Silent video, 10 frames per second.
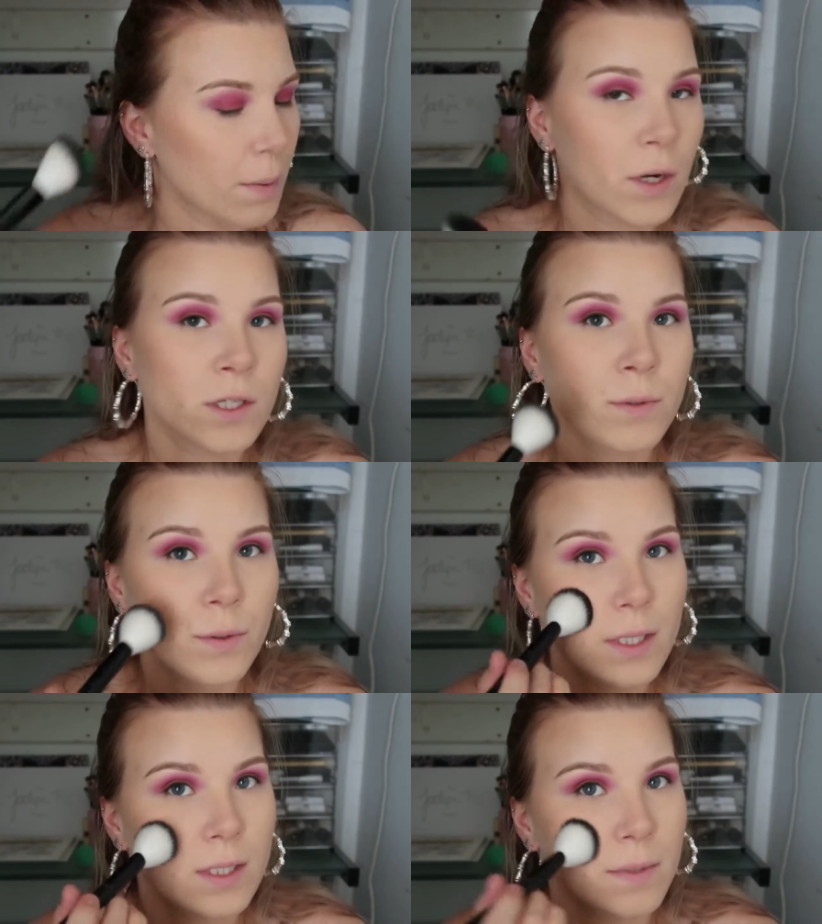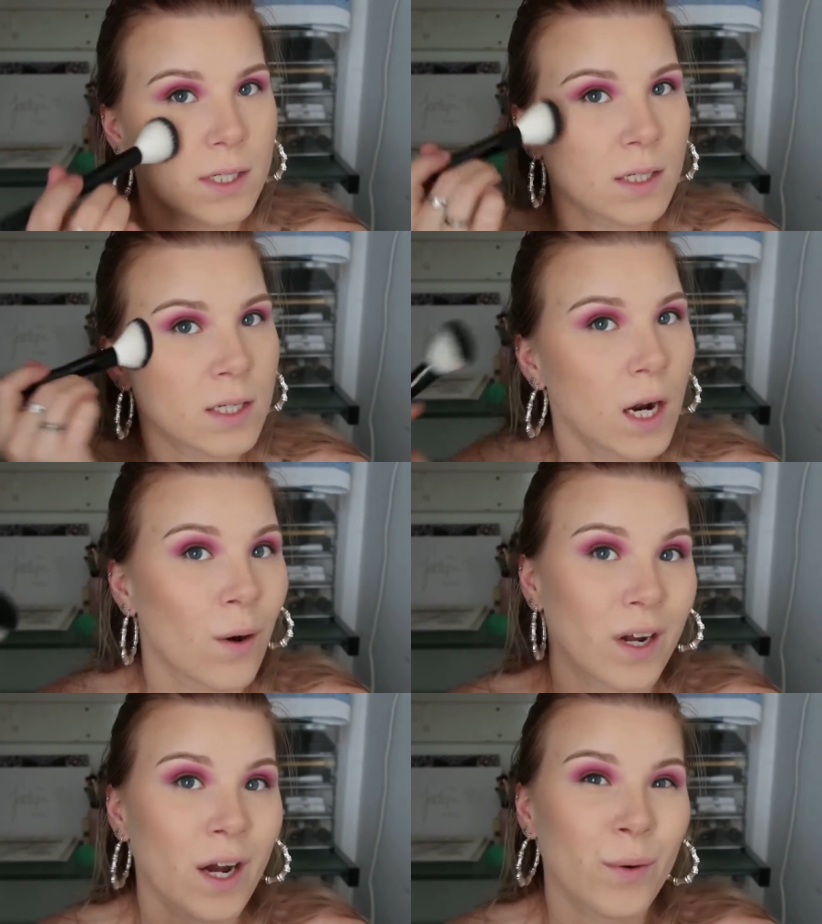And because I'm doing a summer sunset,
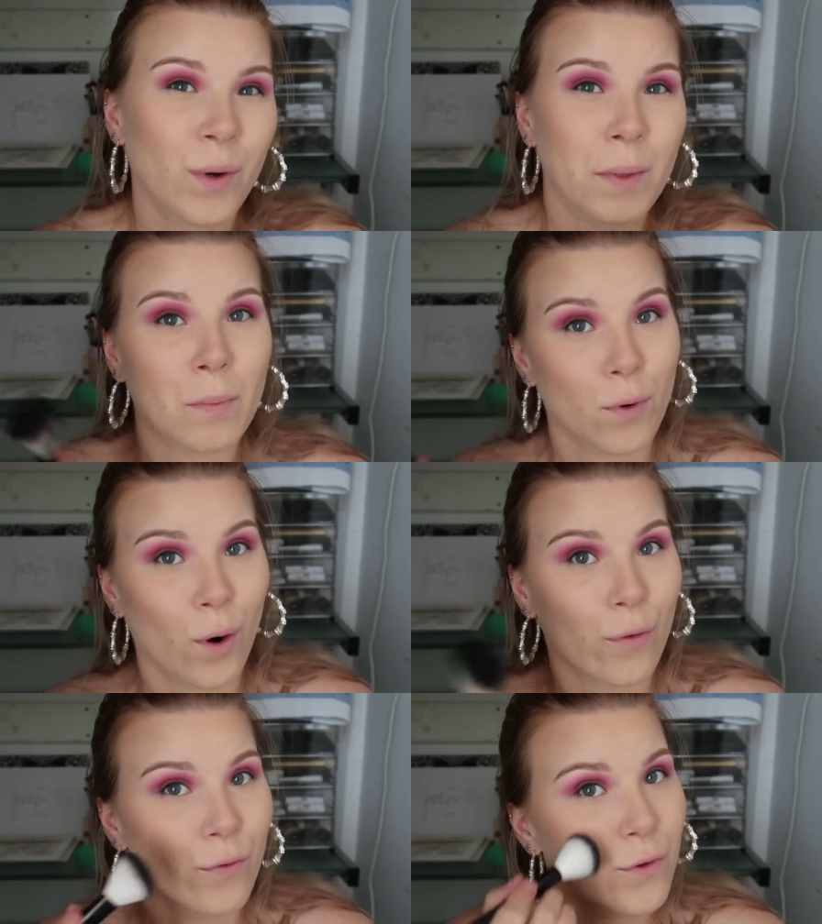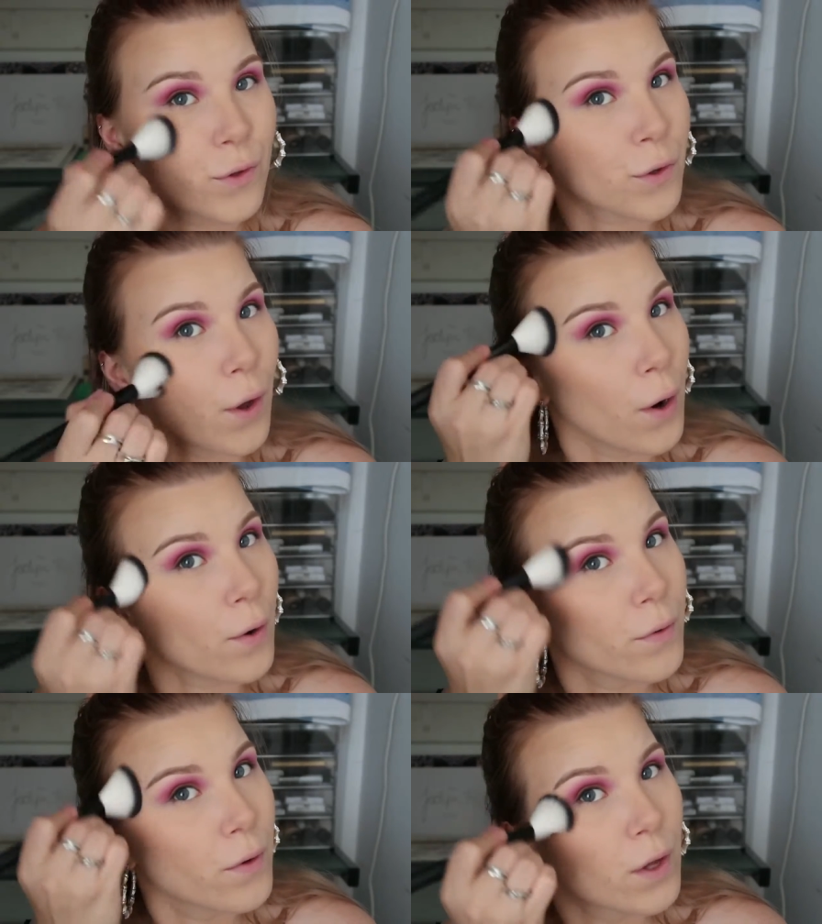I kind of want to be bronze.
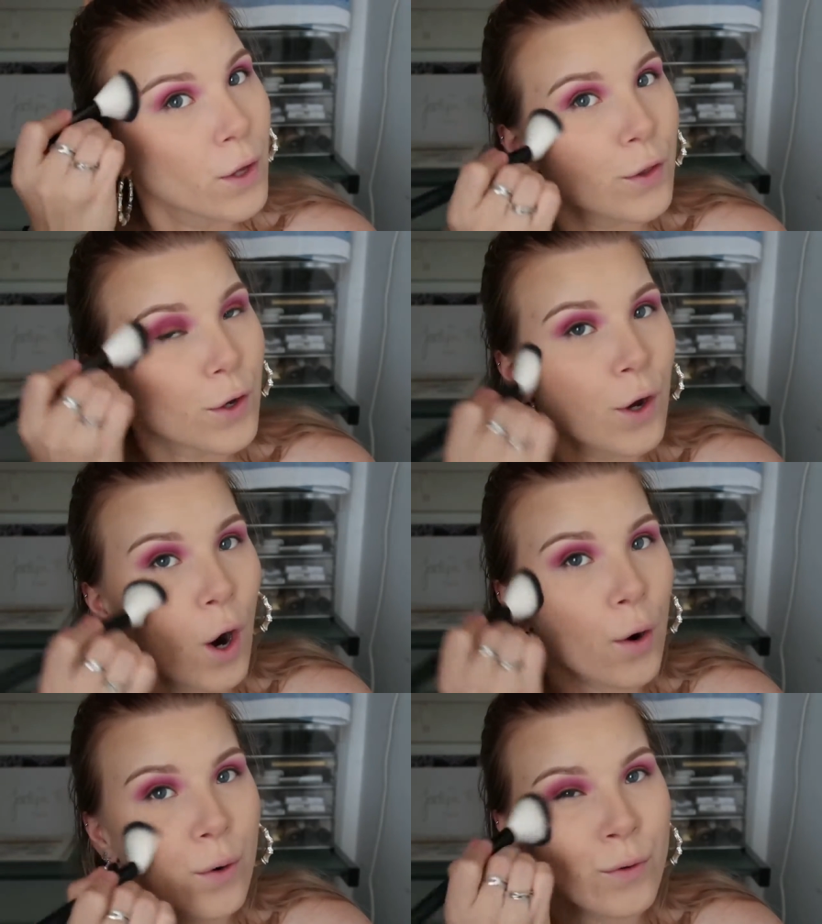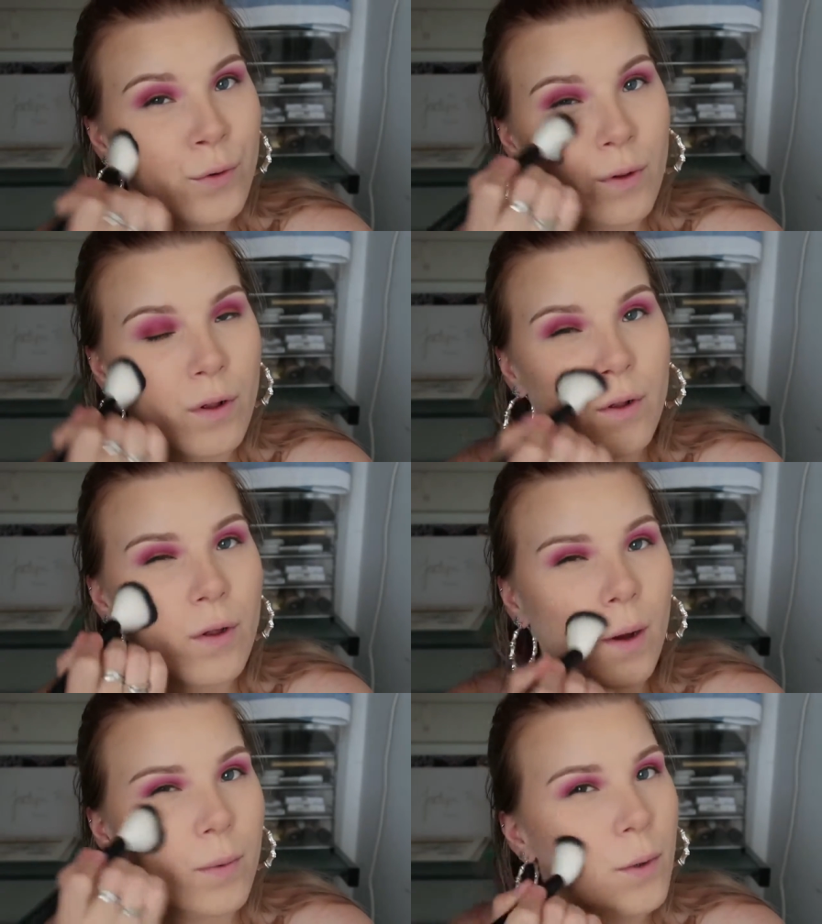So the coral,
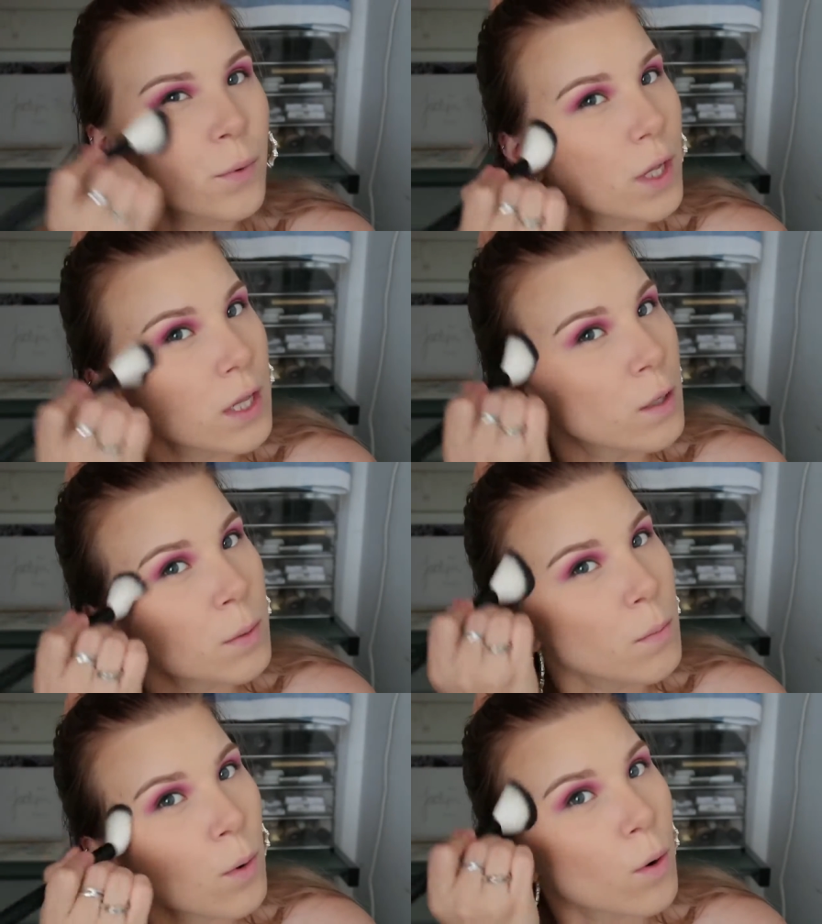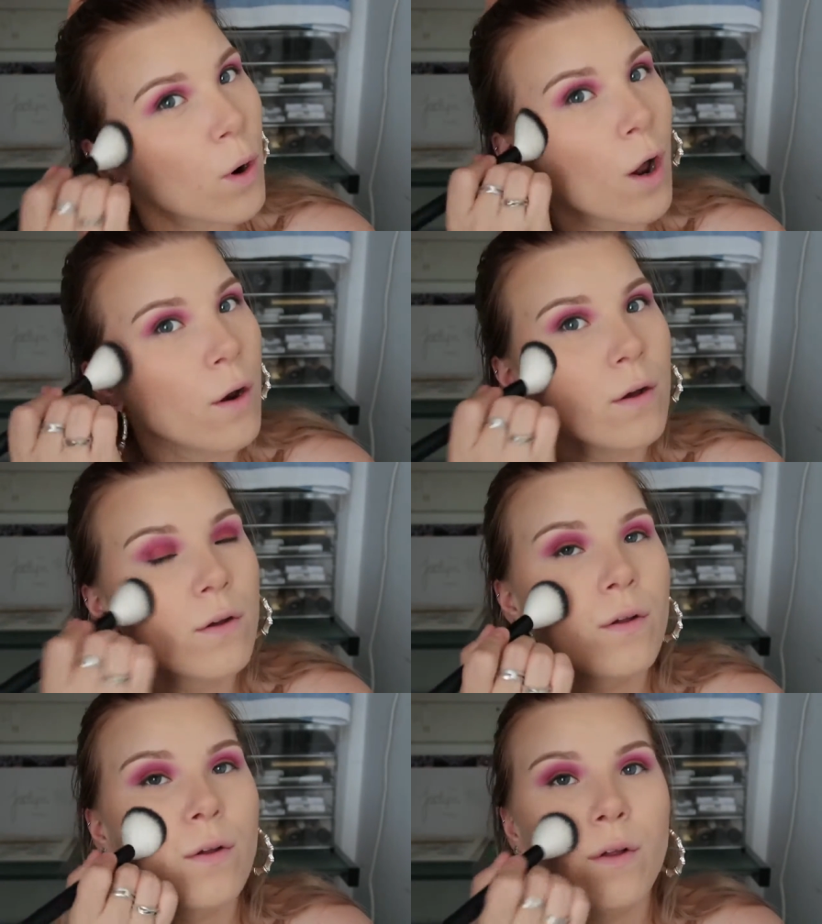I'm going to put a little bit more
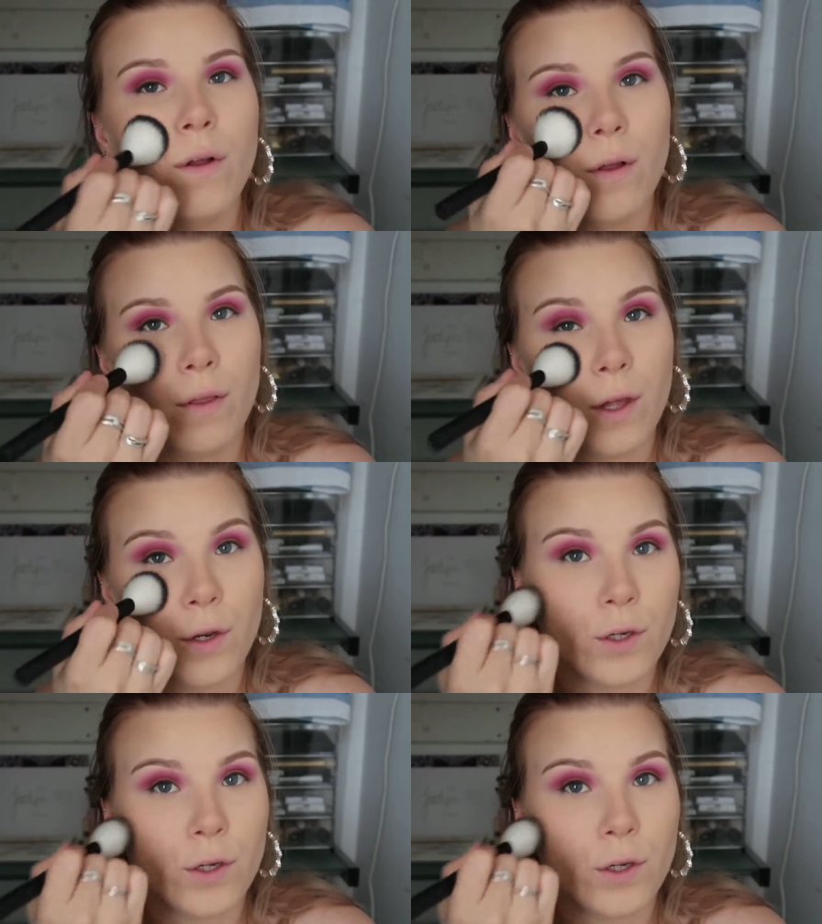on than